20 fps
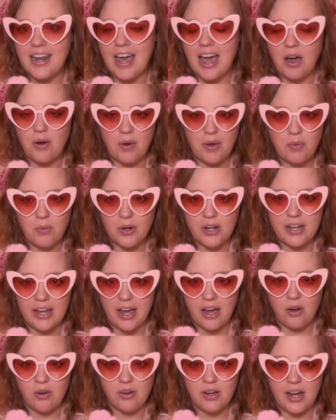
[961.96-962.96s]
how I work
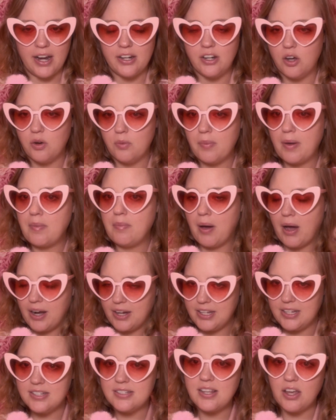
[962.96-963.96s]
out. I know my
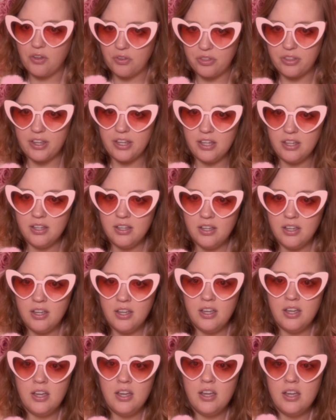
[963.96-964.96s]
body is healthy.
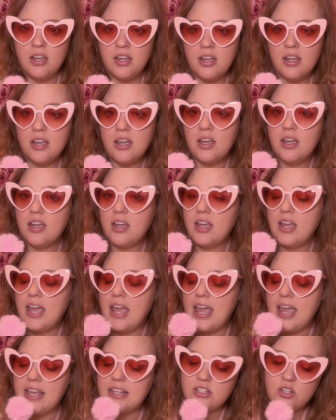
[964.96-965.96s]

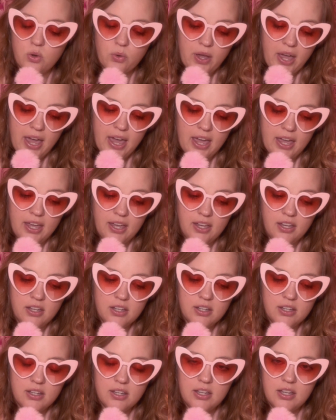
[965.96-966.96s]
It's okay
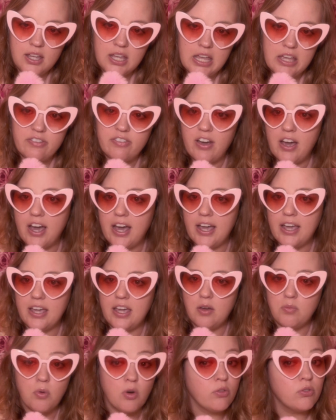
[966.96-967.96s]
if I
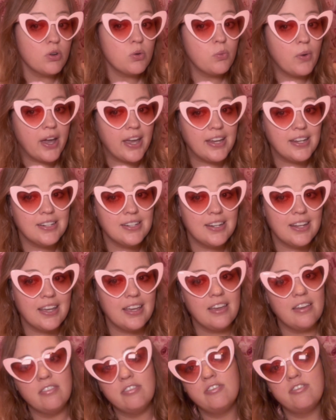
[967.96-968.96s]
am overweight
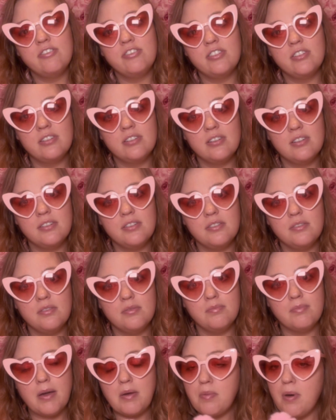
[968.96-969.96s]
if
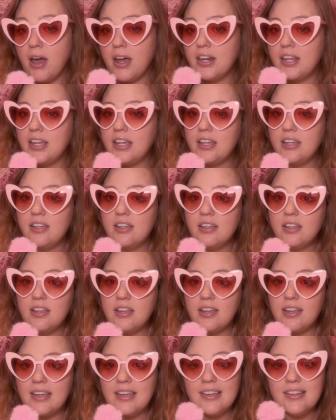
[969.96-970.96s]
my body
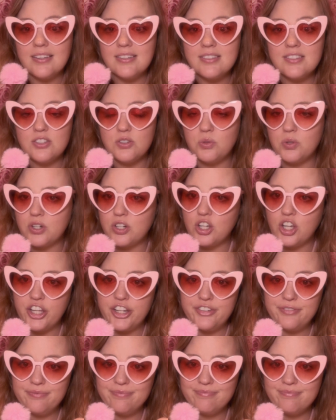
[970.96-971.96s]
is doing
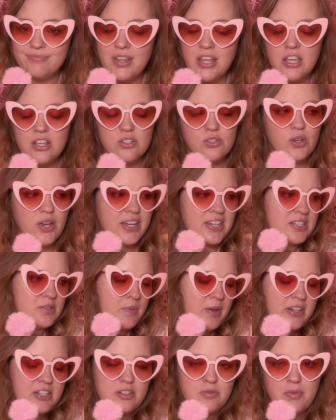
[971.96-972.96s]
good. So I
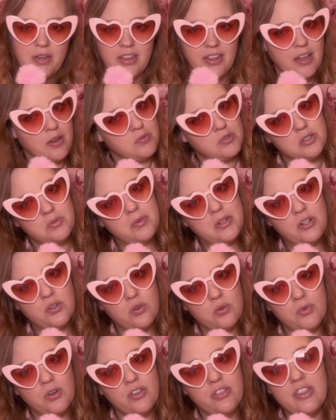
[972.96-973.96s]
expected my labs to be
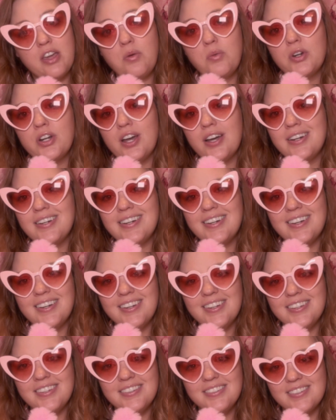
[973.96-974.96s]
normal. They were
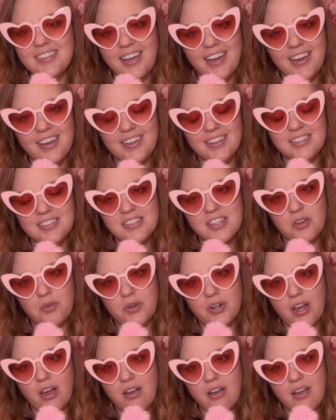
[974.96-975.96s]
not, guys. They were
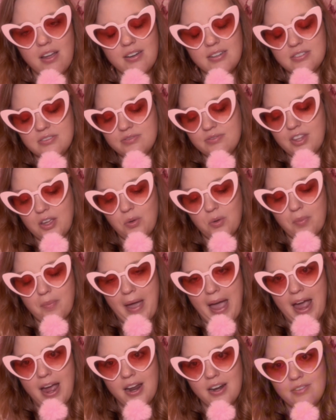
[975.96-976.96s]
not. They were
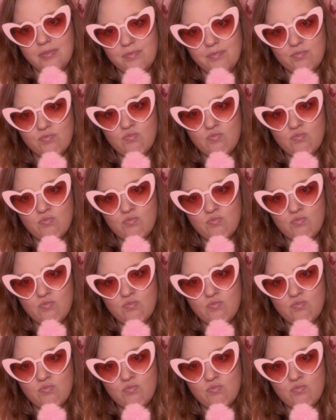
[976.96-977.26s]
bad.